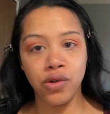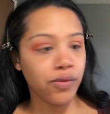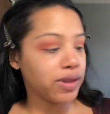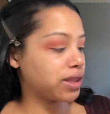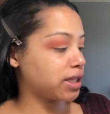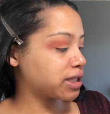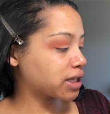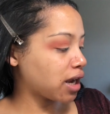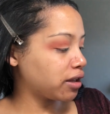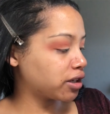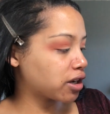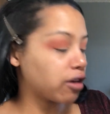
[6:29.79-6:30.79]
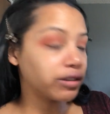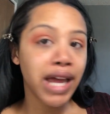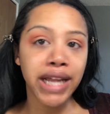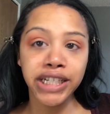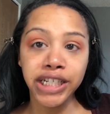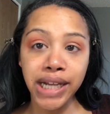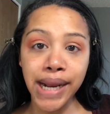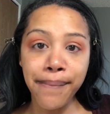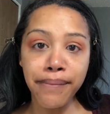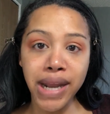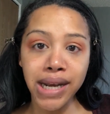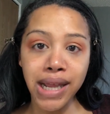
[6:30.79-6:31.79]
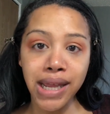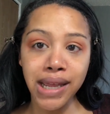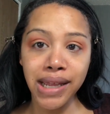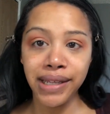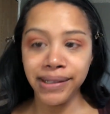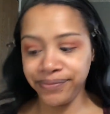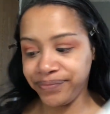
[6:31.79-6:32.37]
with this color called G Money.